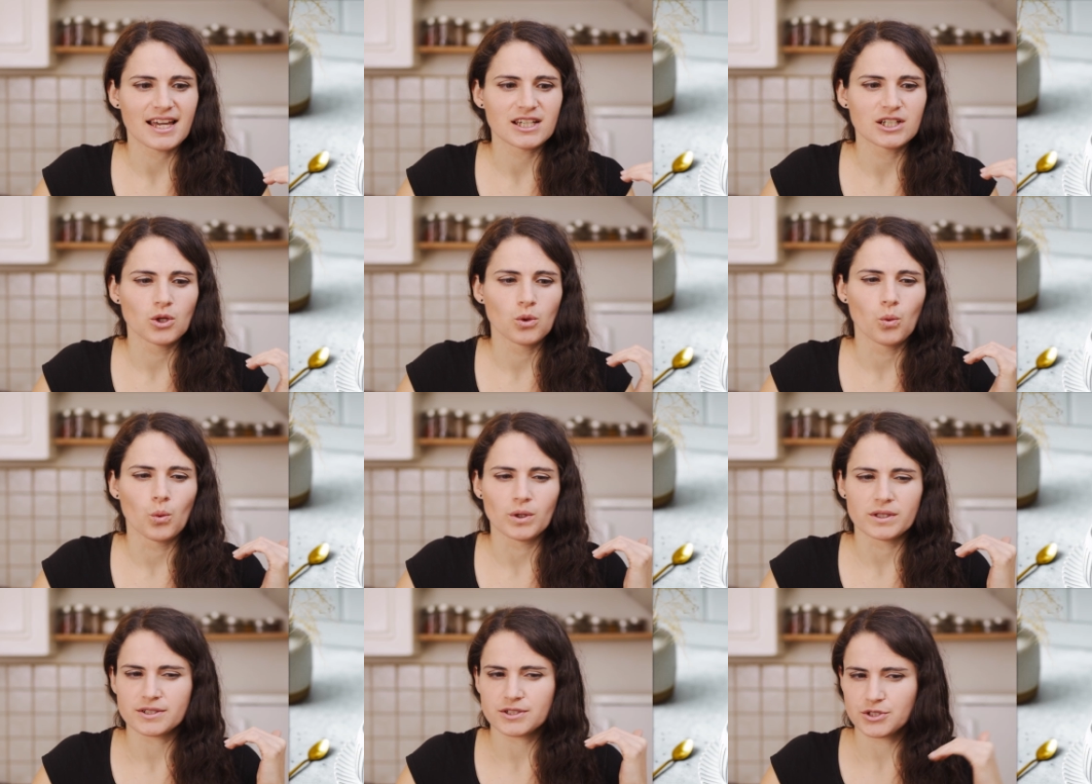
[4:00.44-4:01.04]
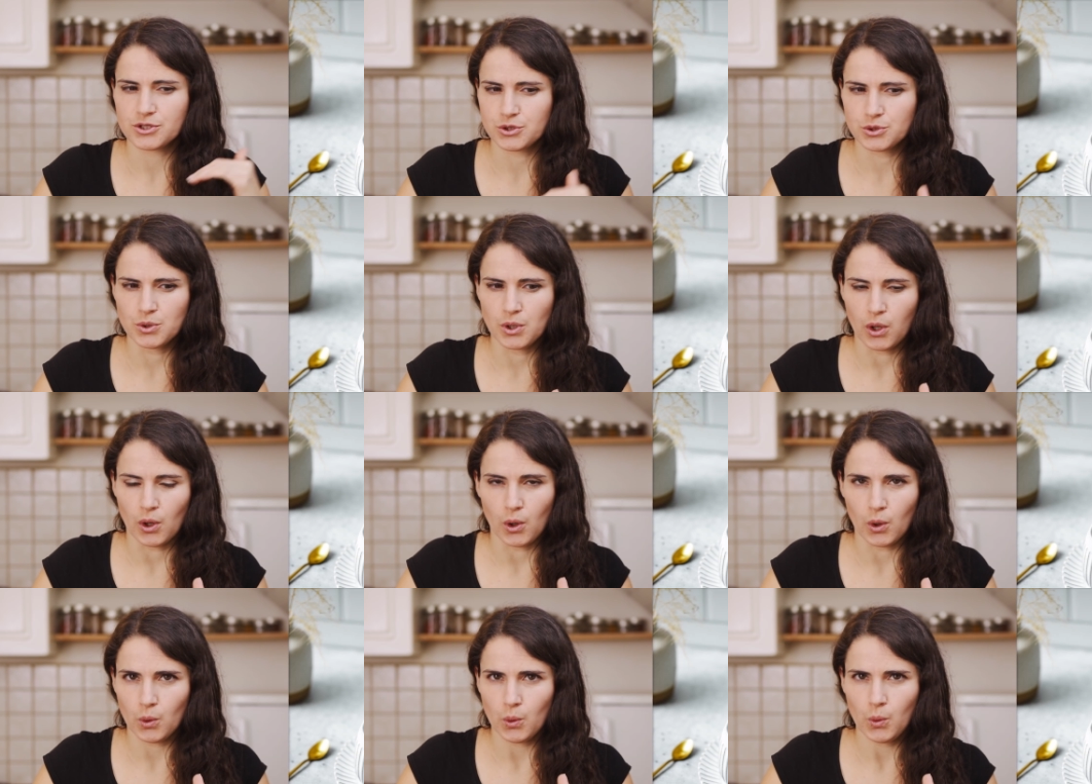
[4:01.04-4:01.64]
angle was too
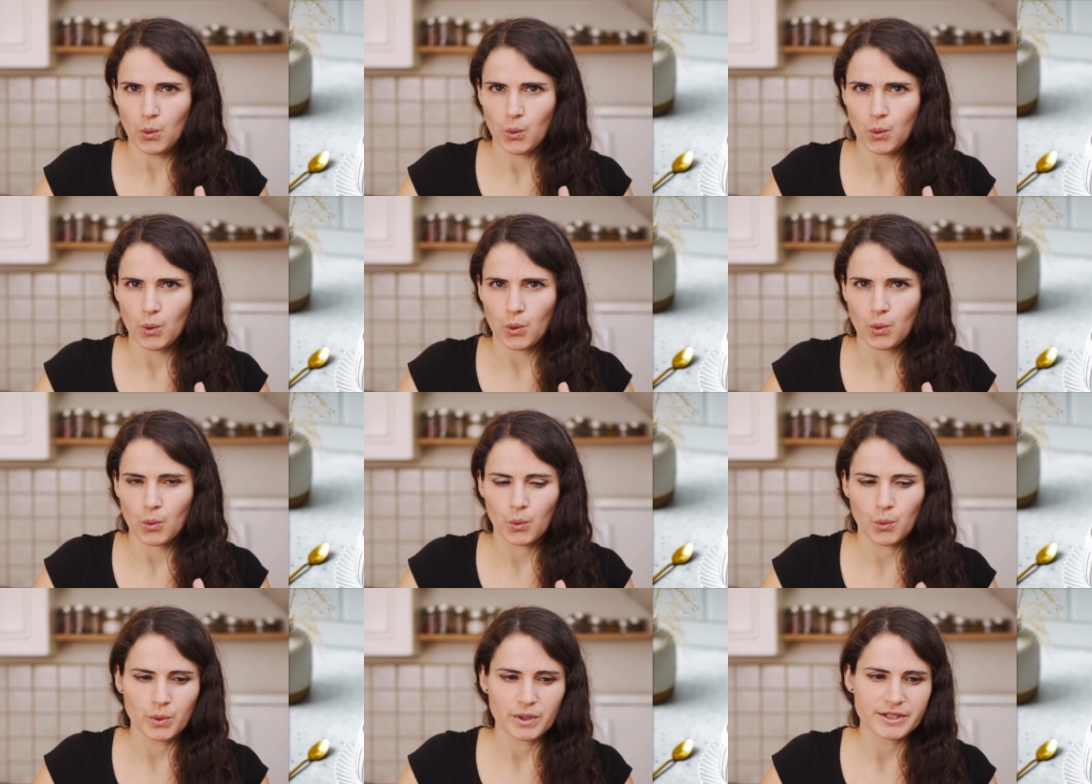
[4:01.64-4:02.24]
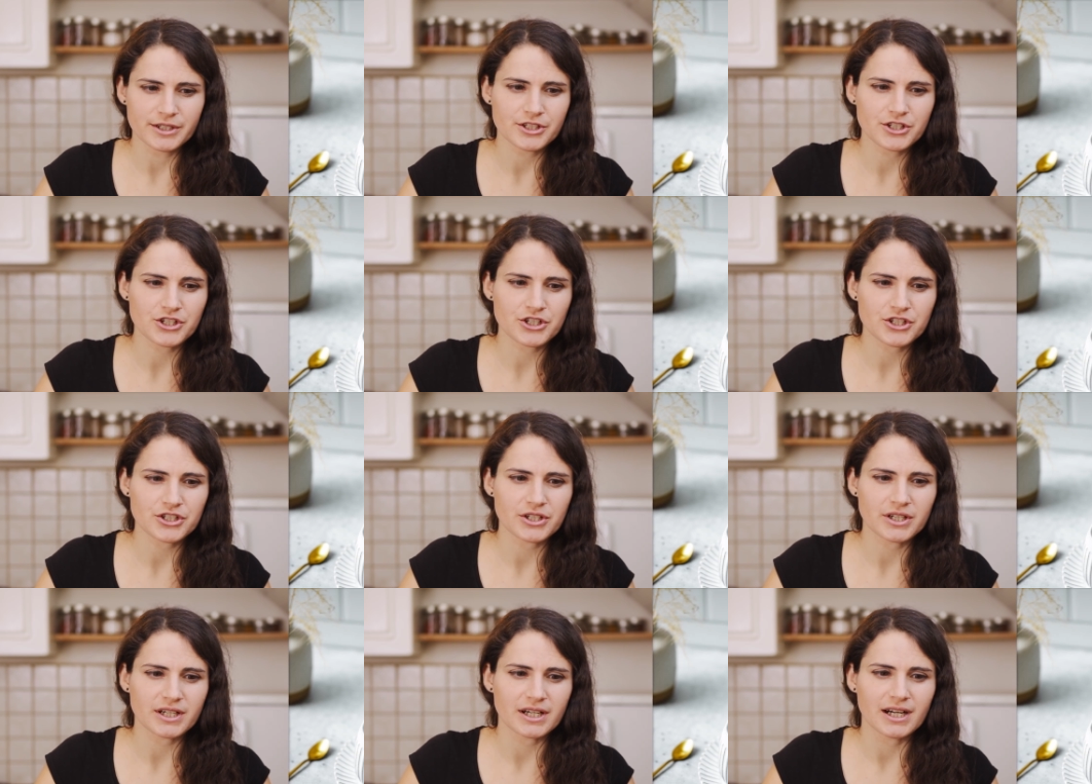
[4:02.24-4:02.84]
low,
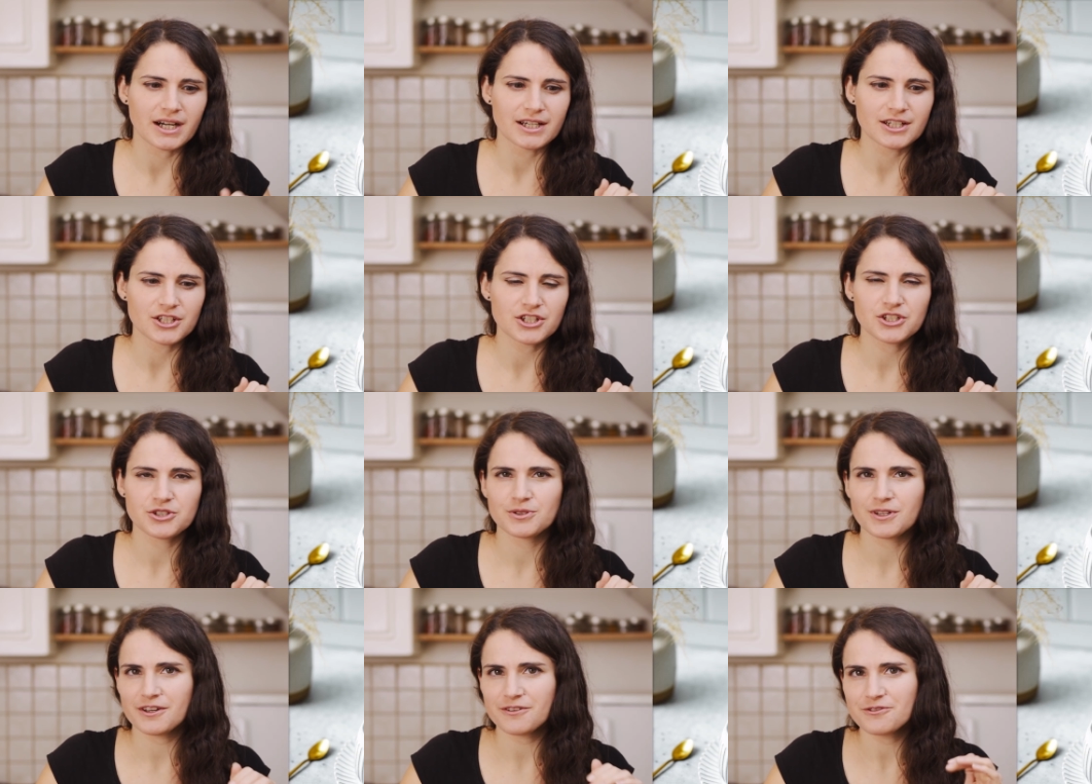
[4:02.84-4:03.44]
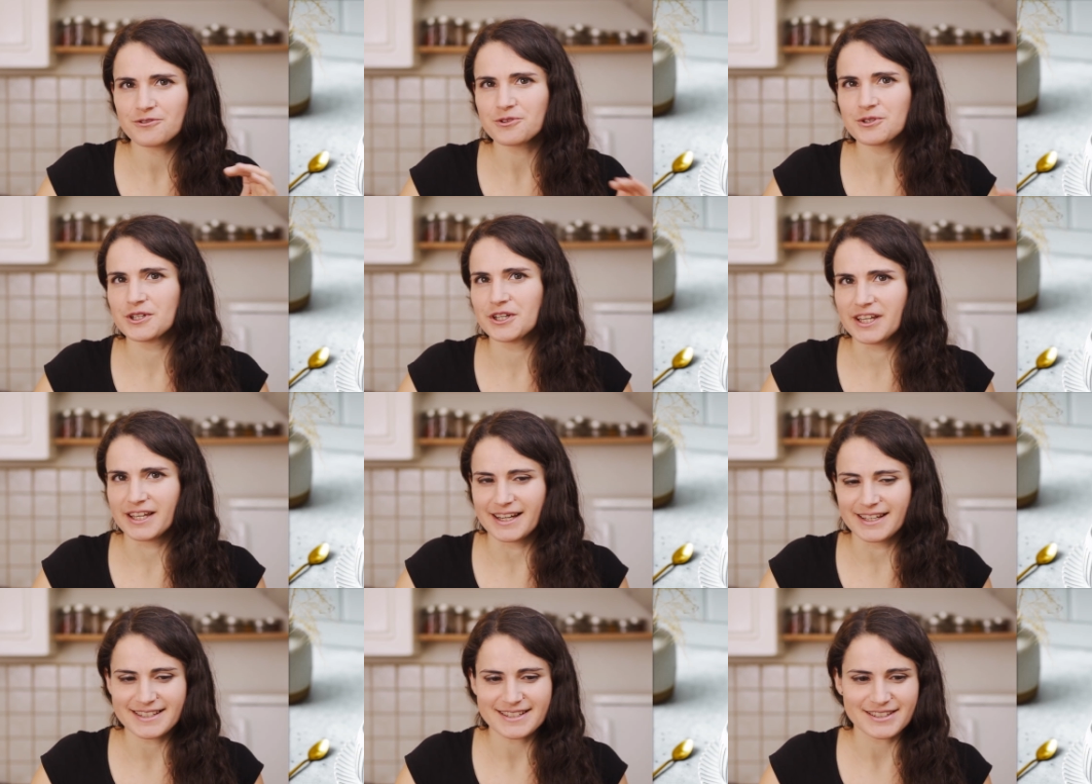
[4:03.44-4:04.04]
which I should have
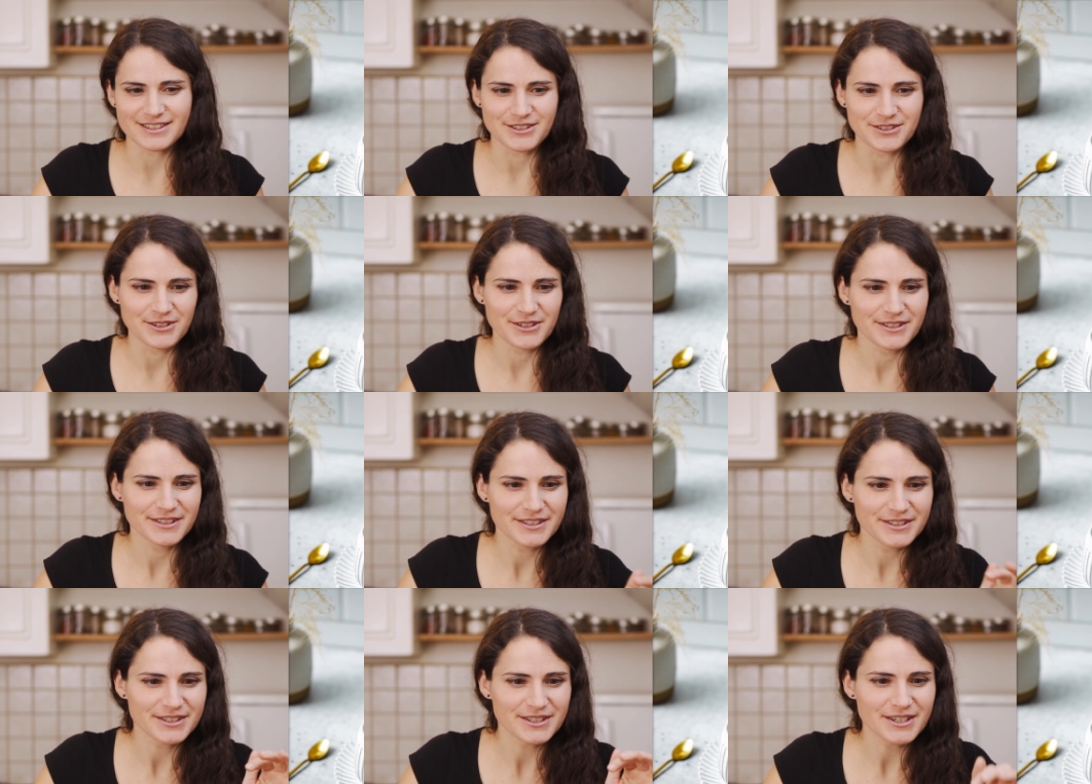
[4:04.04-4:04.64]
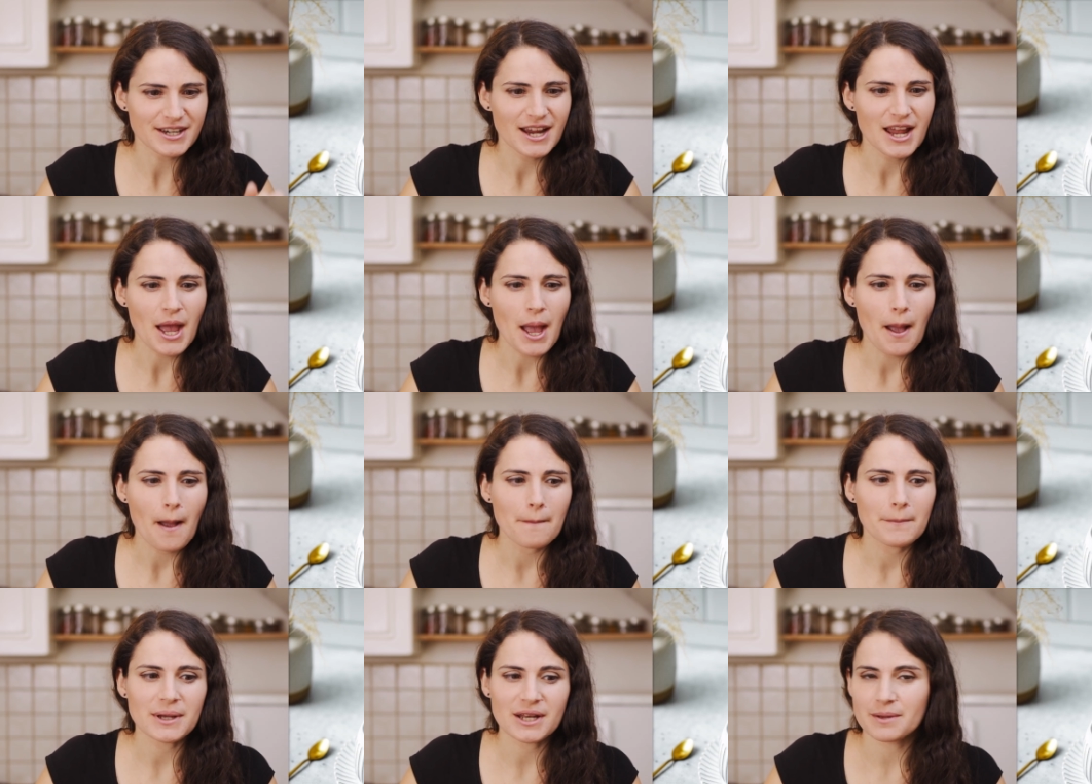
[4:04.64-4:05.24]
realized earlier,
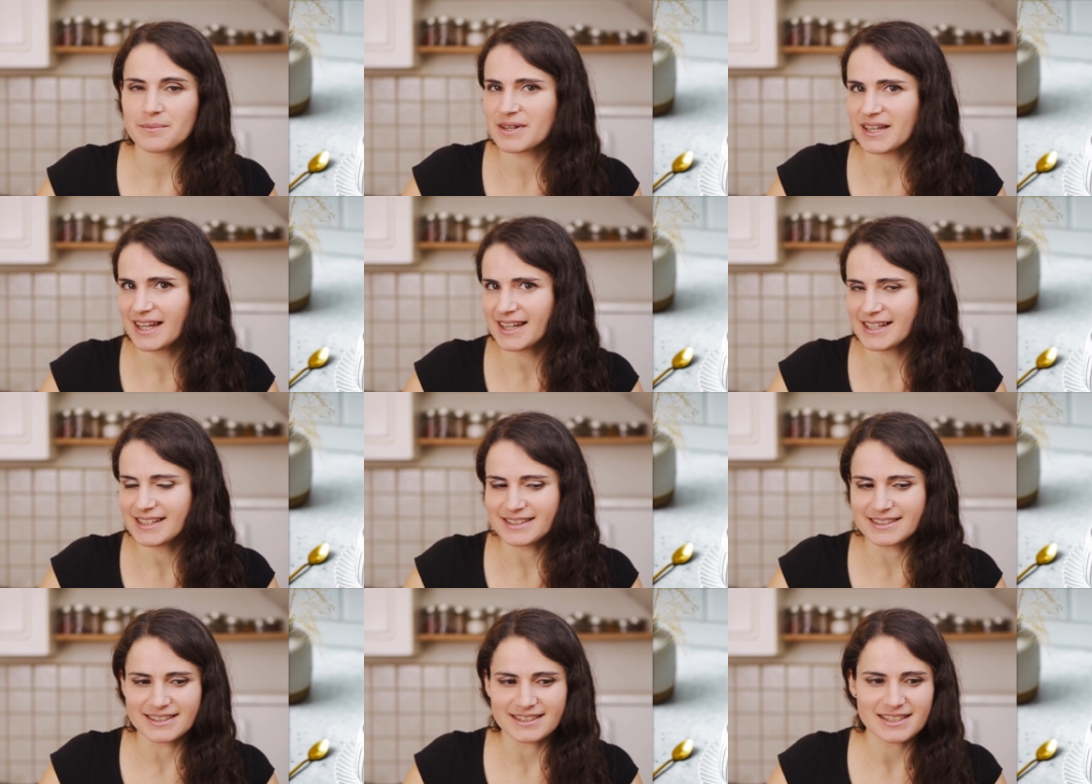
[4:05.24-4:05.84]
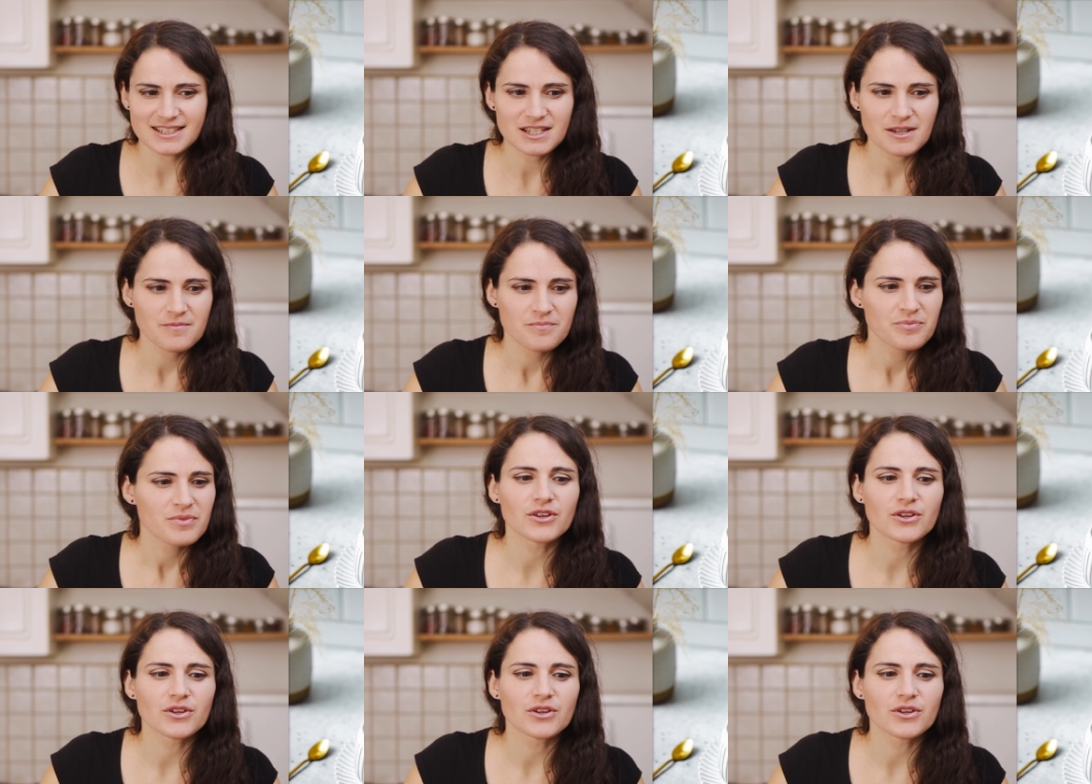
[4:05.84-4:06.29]
but I'm glad I did.